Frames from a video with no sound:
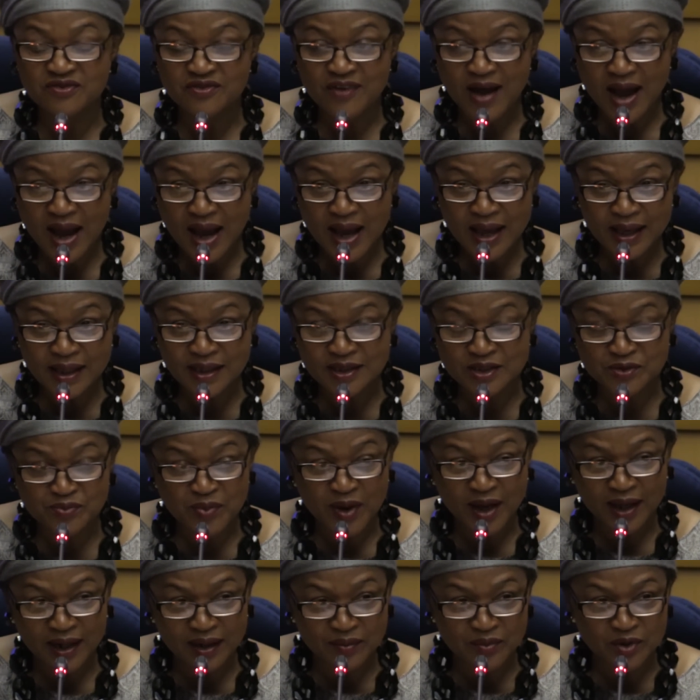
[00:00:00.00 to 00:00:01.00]
far as
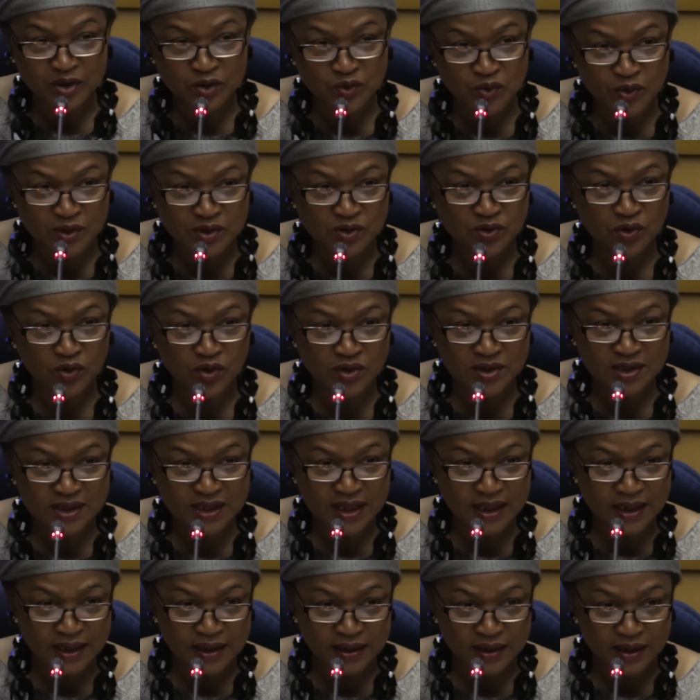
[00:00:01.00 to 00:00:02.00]
Parliament was
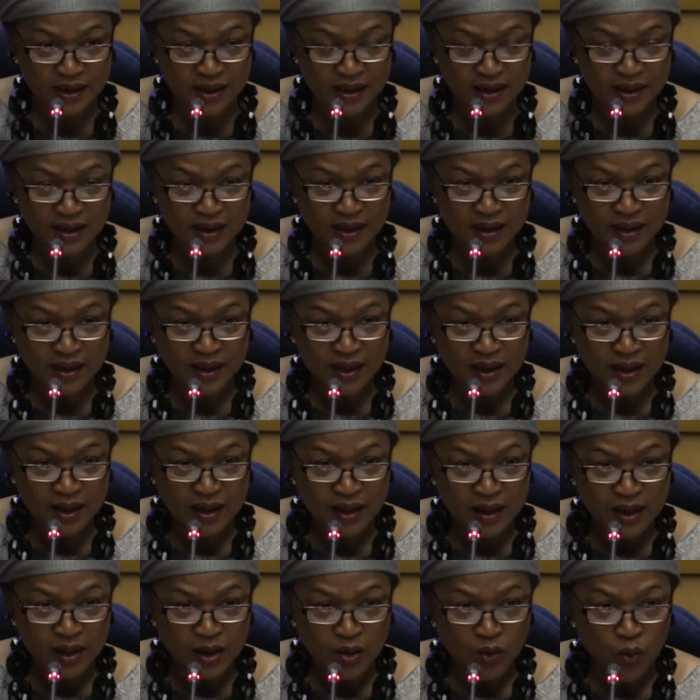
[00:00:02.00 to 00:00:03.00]
concerned,
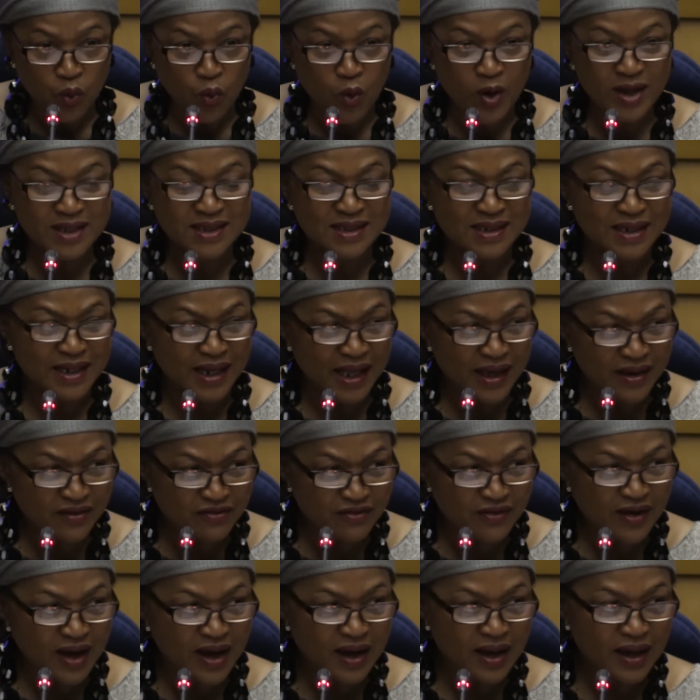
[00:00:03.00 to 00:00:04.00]
was
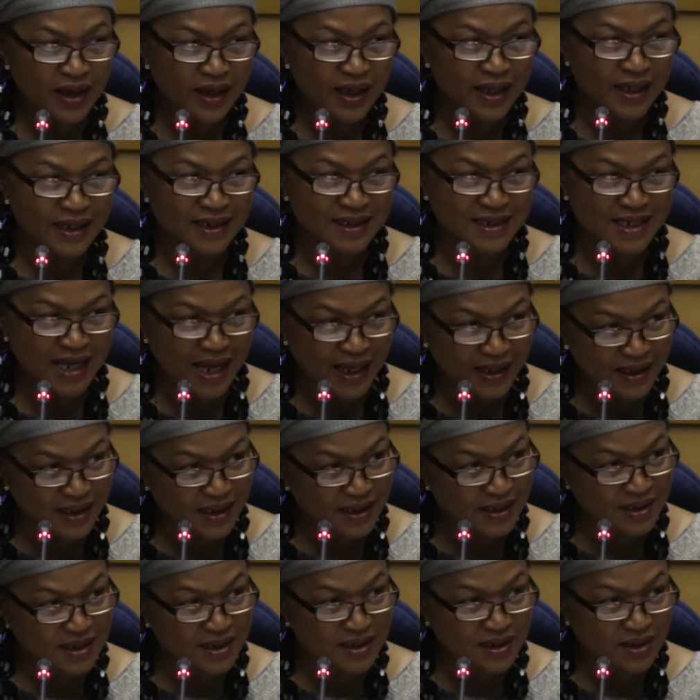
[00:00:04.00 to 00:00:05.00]
never a
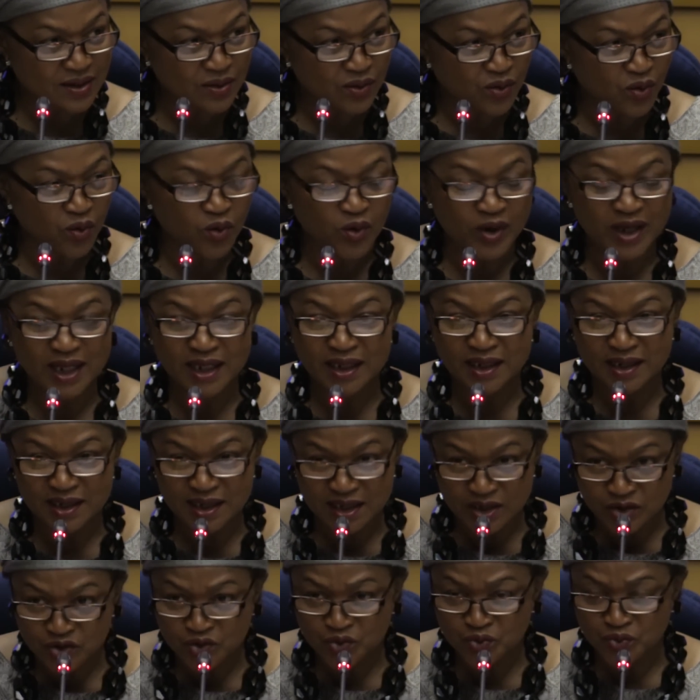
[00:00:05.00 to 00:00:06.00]
target or an
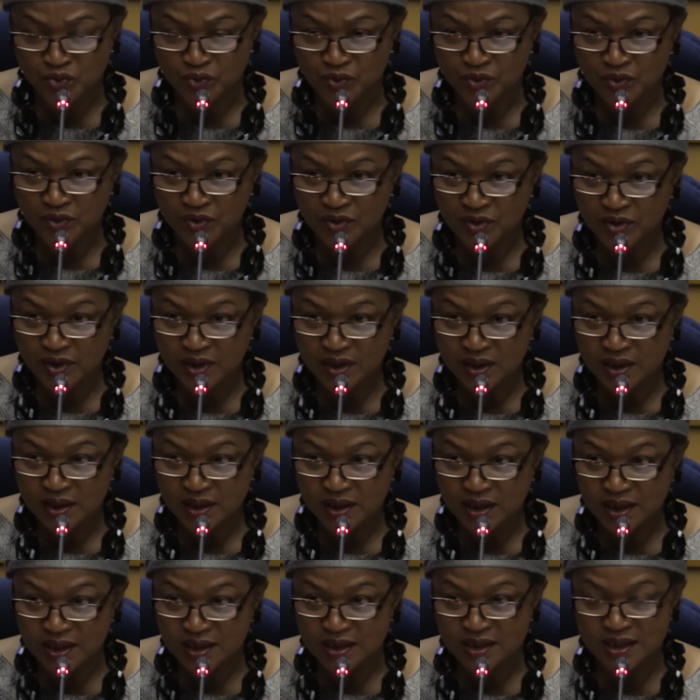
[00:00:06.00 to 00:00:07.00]
issue
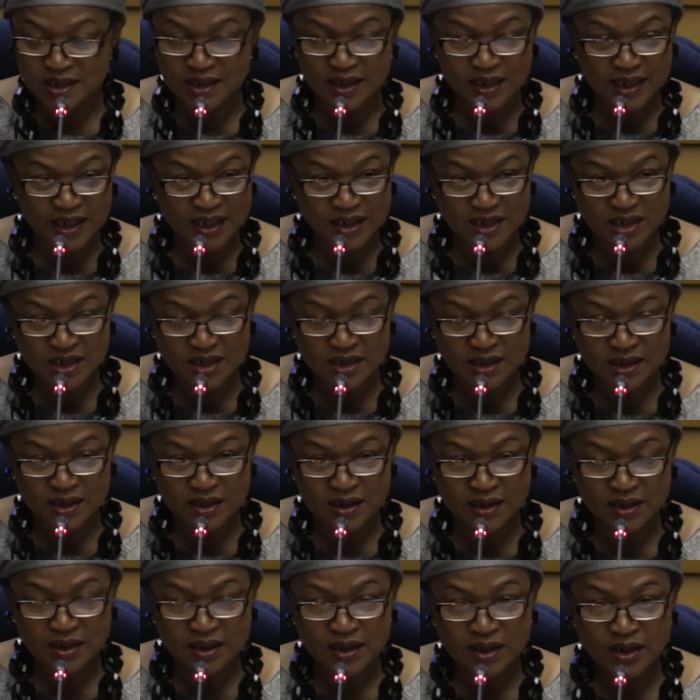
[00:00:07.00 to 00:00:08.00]
in relation
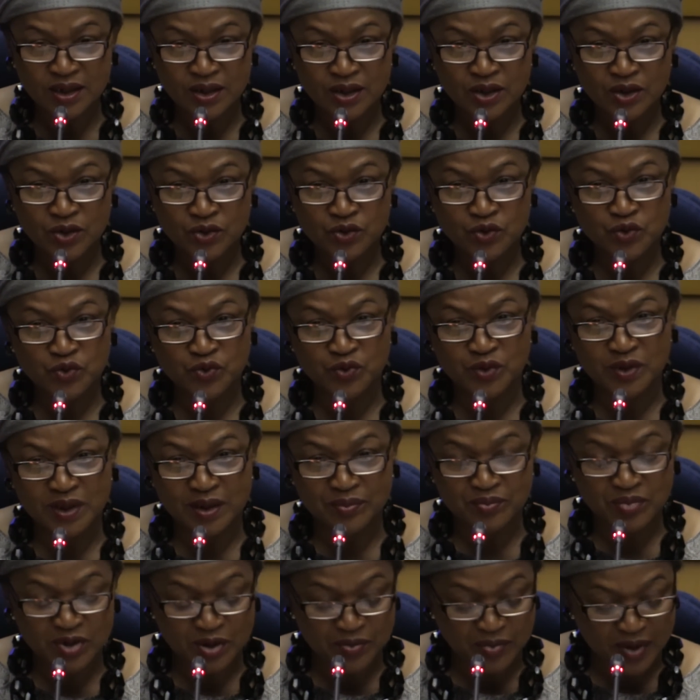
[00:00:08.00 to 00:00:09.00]
to the
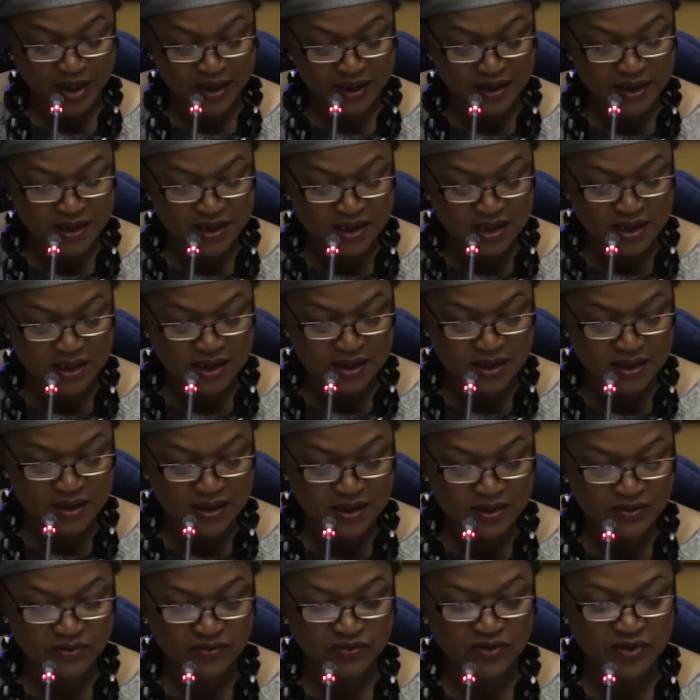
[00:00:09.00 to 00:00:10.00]

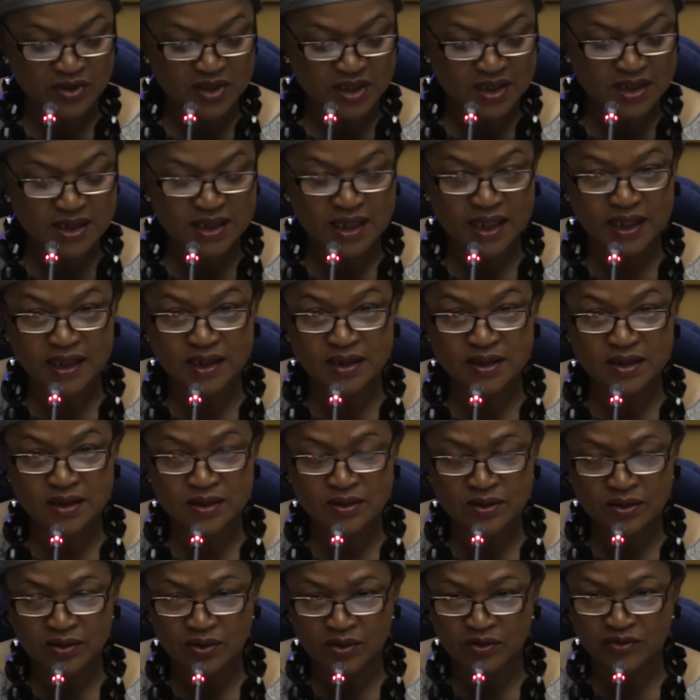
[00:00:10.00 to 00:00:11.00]
preparations for the State
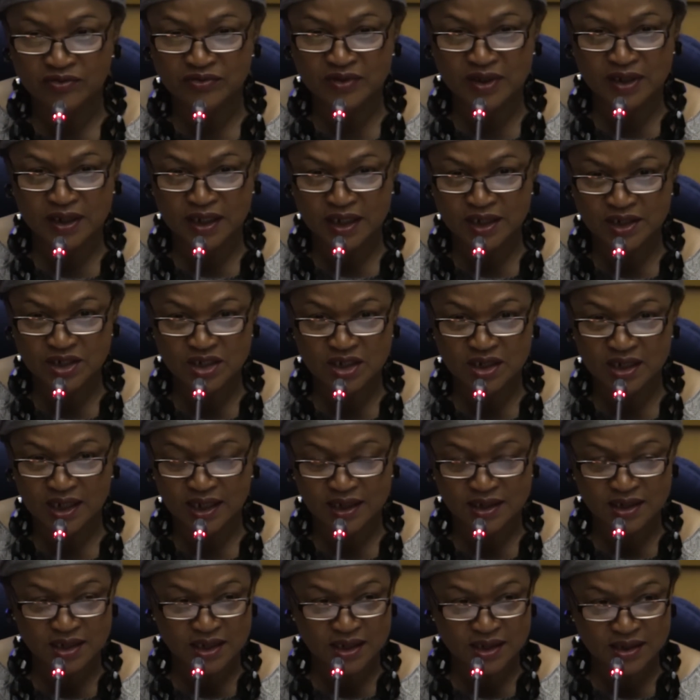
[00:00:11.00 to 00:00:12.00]
of the Nation
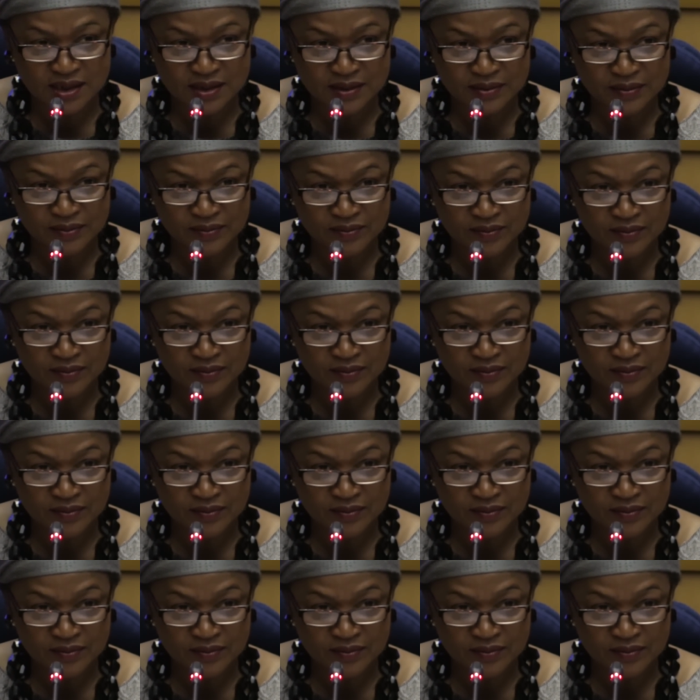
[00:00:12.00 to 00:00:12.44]
address.